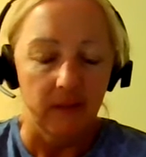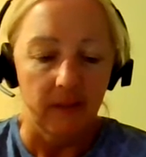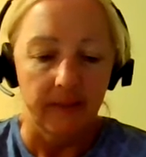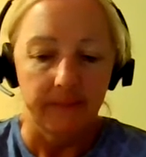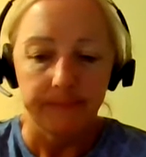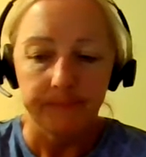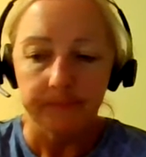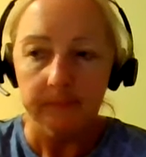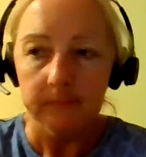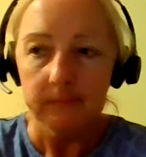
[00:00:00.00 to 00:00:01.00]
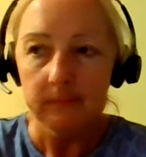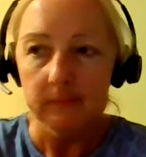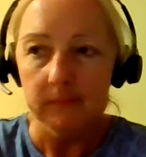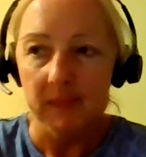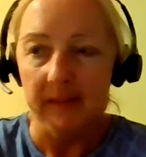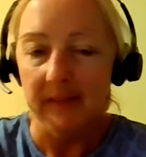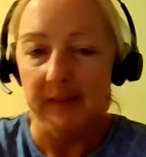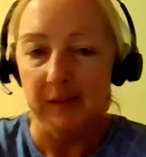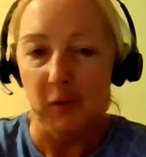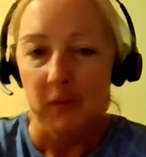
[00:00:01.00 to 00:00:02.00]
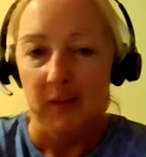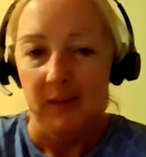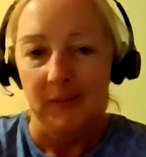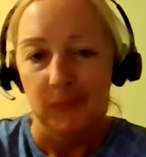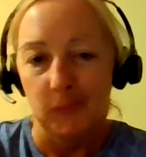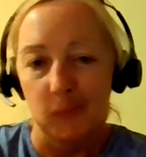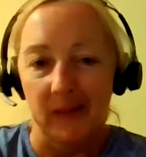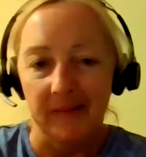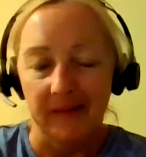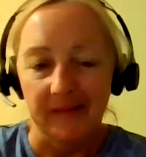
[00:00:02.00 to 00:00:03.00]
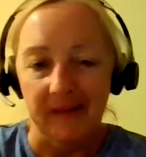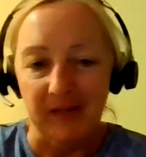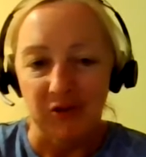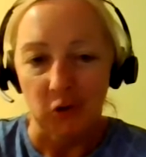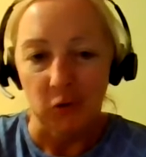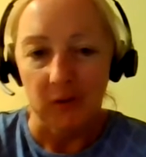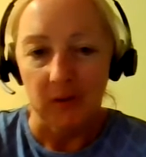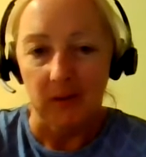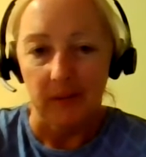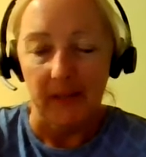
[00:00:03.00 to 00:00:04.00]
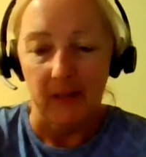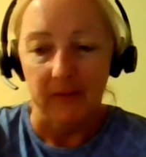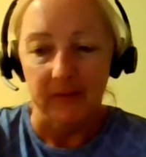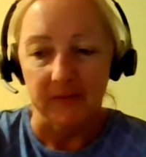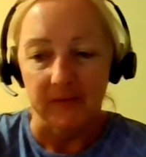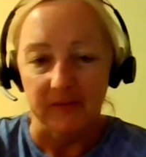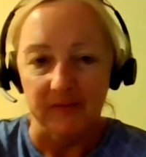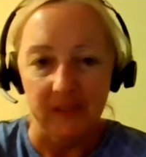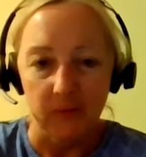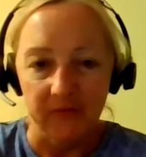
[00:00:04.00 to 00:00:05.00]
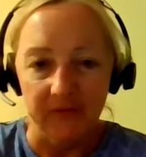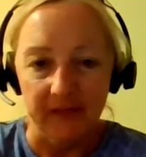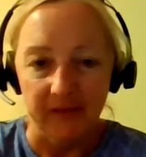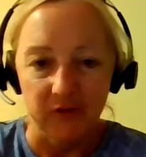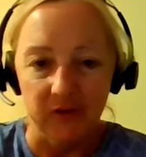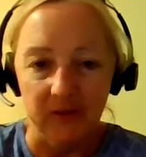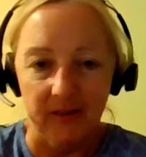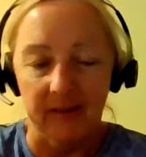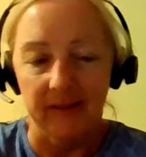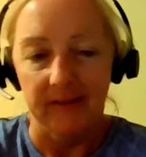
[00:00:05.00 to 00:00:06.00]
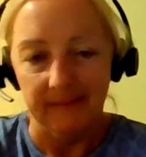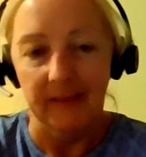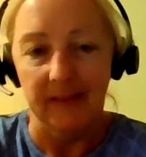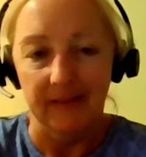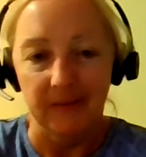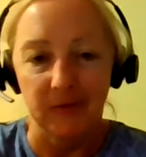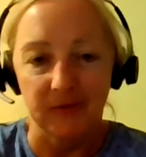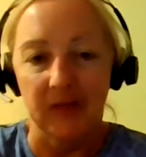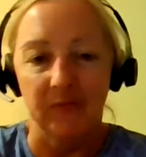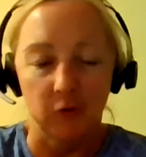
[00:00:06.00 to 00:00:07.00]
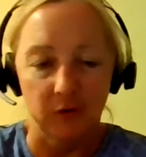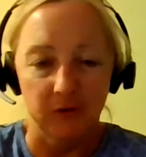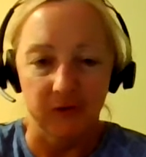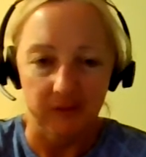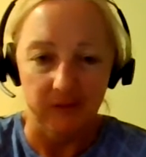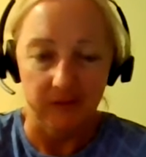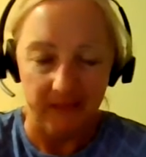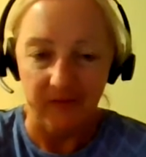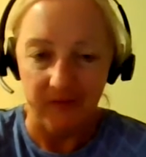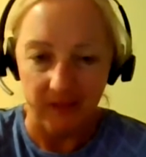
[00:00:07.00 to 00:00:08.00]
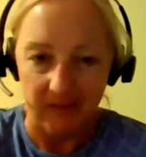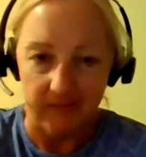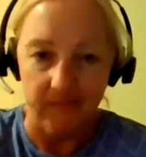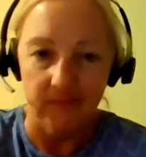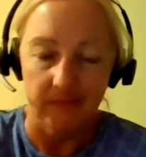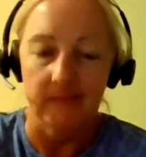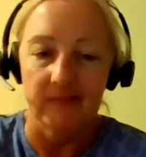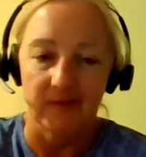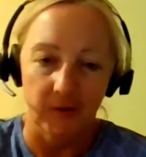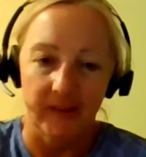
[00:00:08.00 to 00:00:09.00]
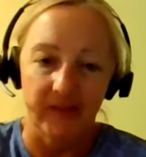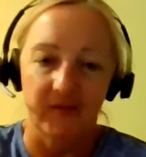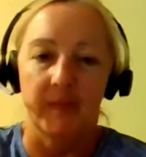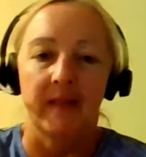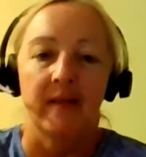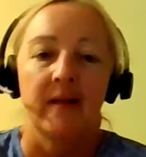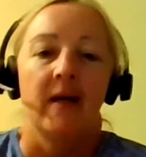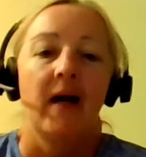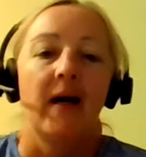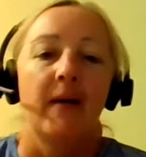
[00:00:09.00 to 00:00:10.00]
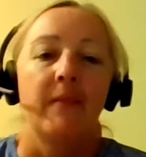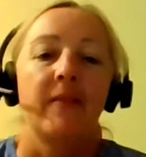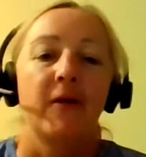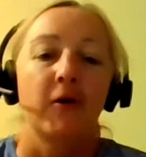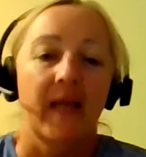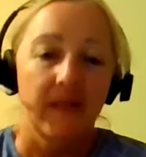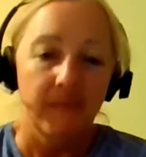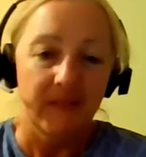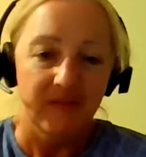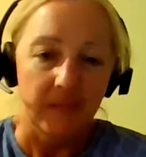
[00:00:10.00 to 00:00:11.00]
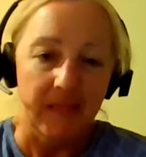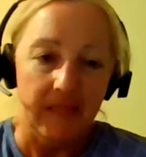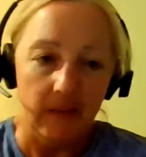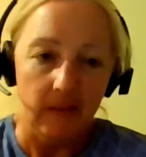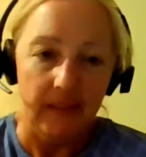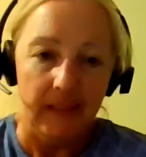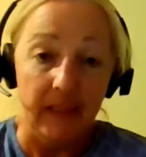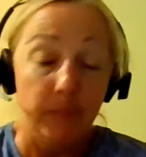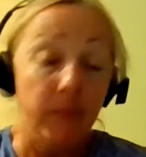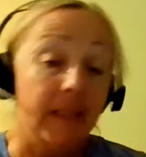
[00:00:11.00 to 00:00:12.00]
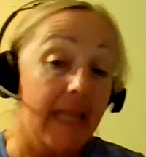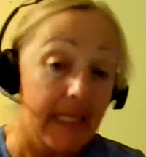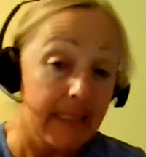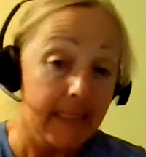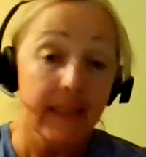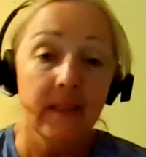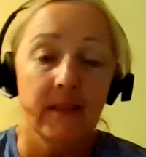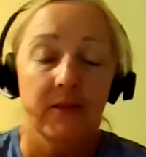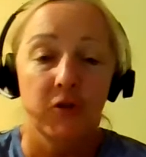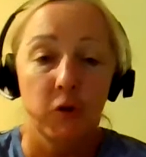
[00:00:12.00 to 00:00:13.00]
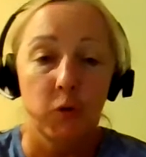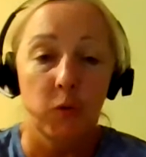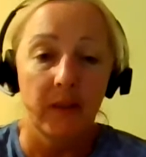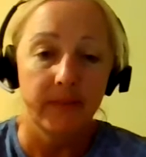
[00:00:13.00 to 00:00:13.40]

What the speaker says: And then, one thing that I joke about is seek revenge, and then I, say, of course, that's not serious, but there can be some healing in pretending to,